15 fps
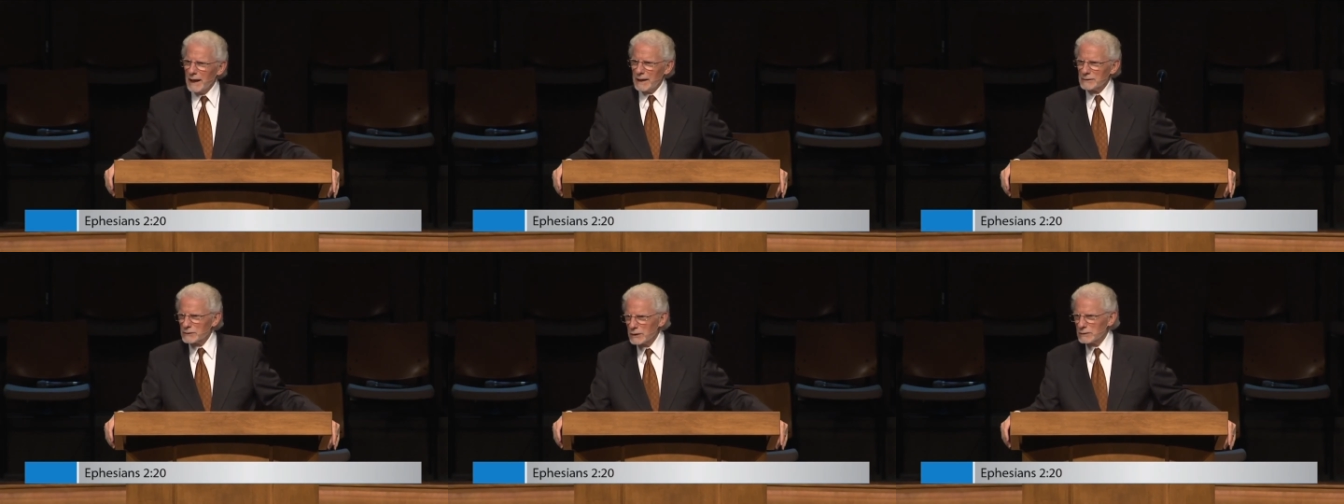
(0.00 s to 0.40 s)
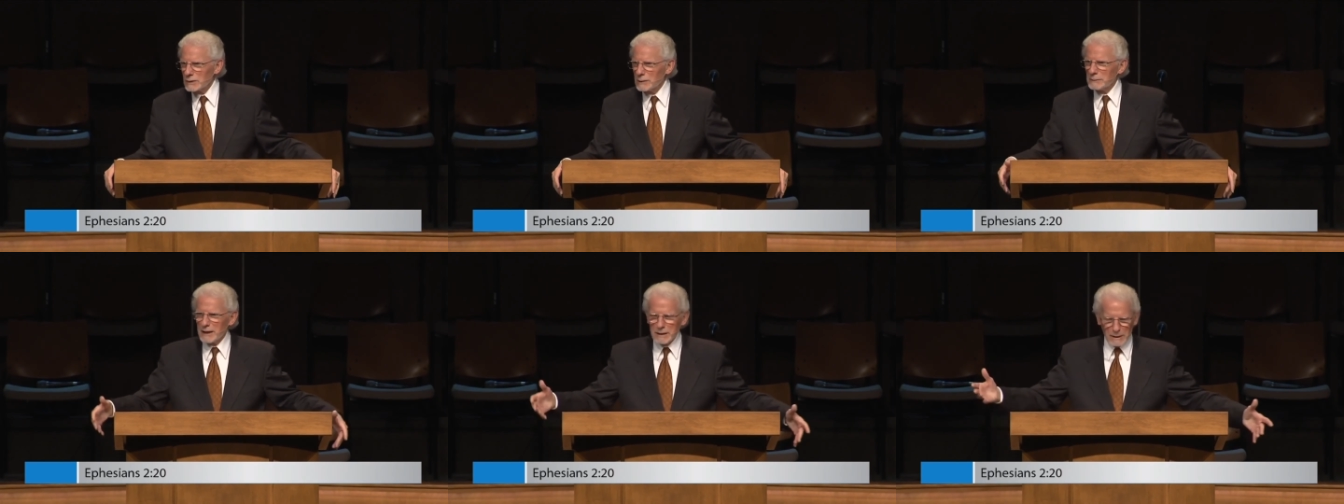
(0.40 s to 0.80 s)
until
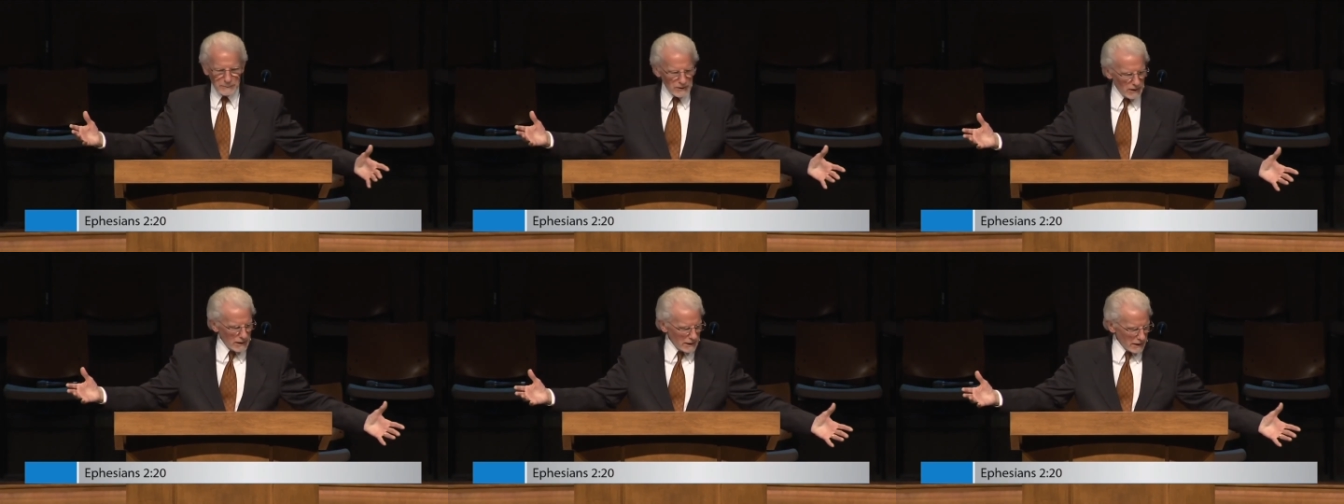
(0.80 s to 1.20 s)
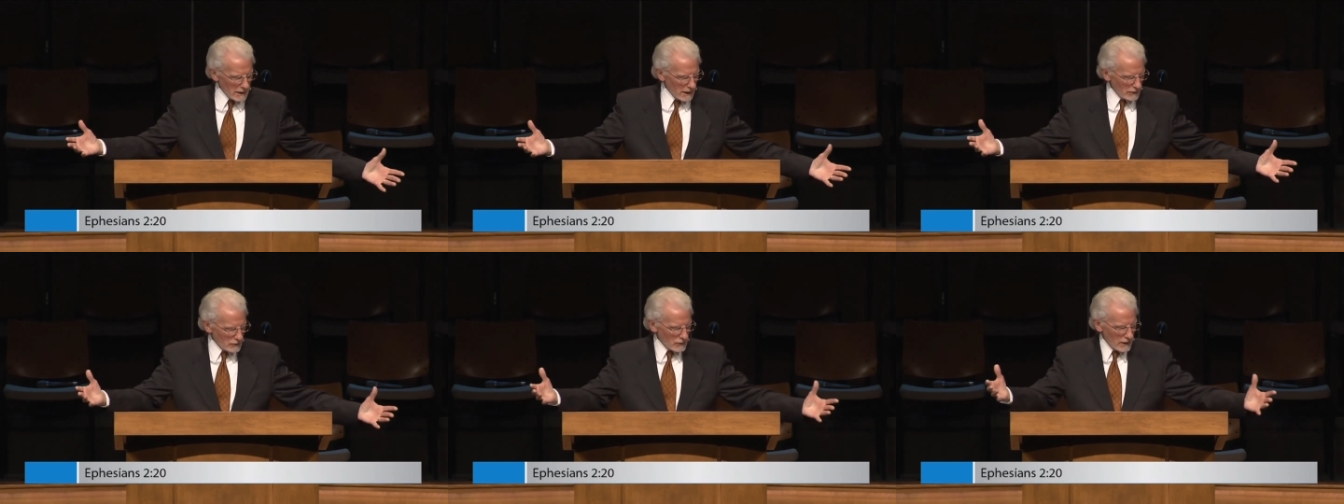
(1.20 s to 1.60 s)
somebody comes in
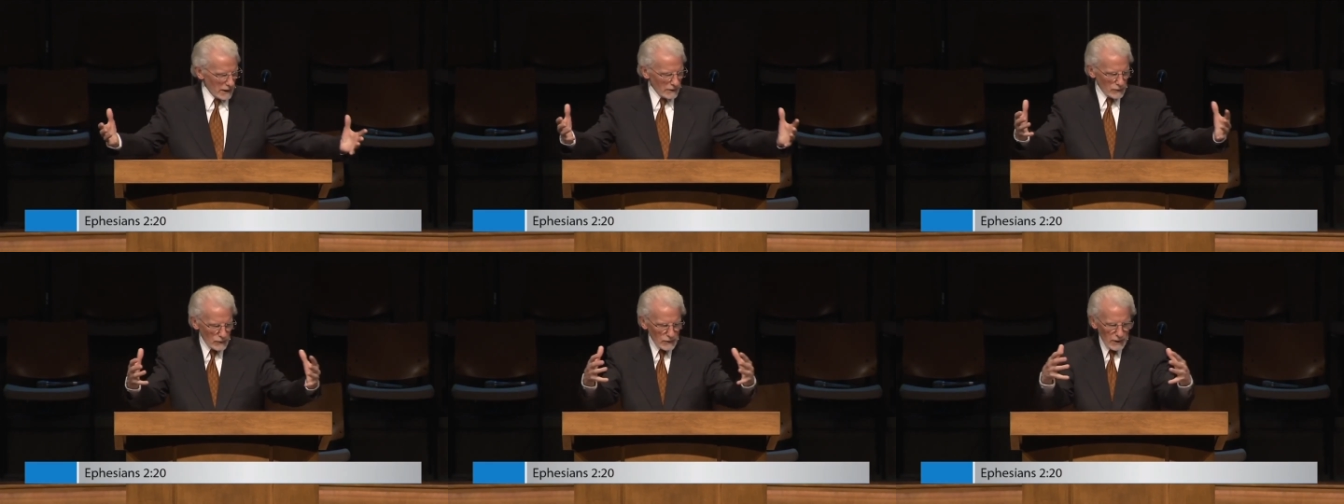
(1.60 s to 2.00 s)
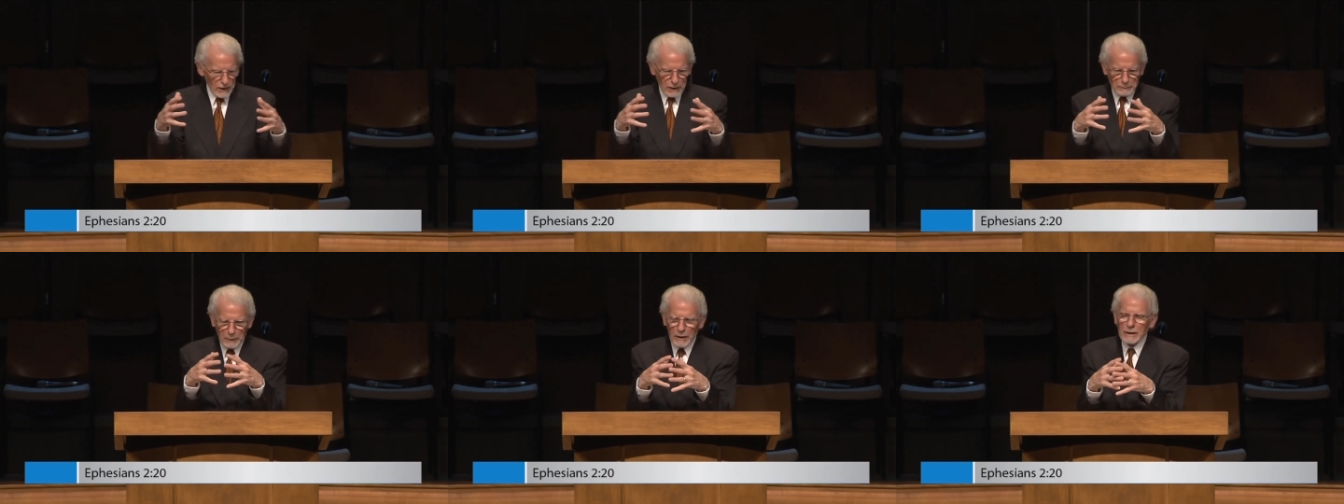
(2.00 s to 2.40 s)
and gets the
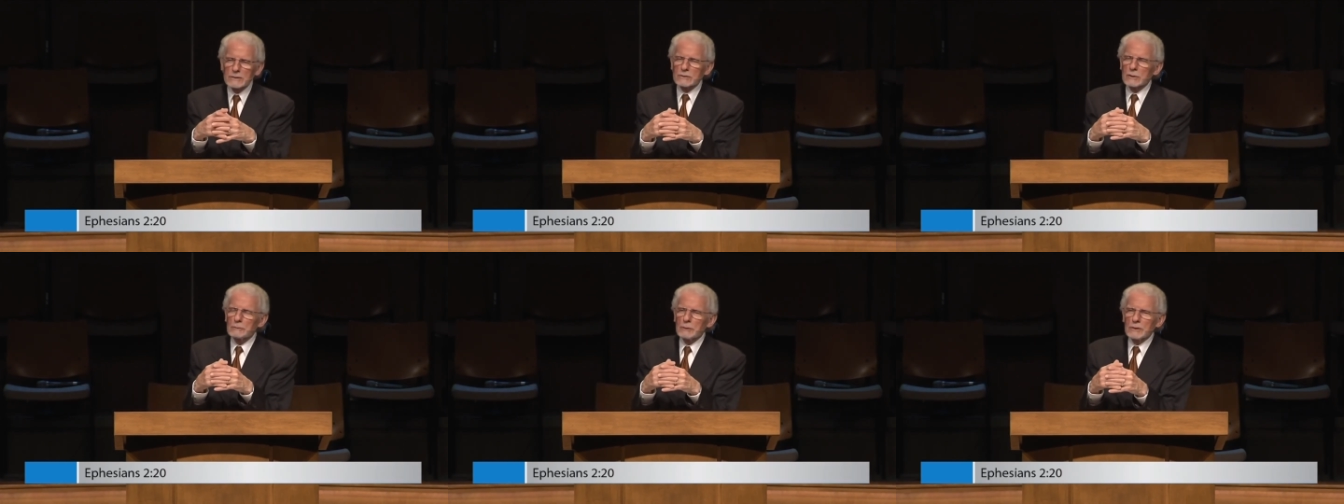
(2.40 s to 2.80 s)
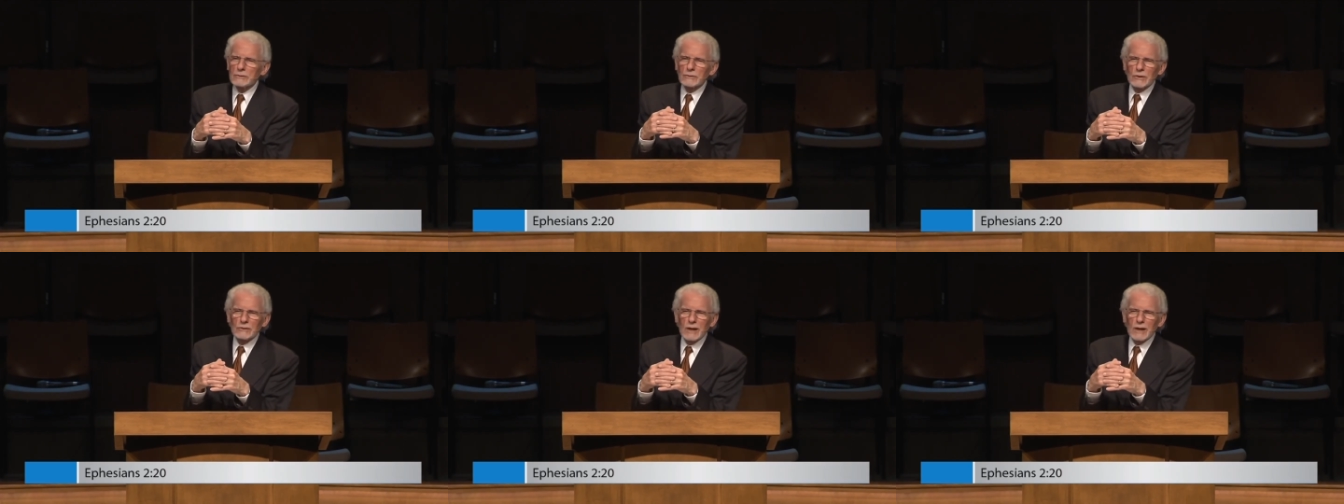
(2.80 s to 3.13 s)
necessary parts and puts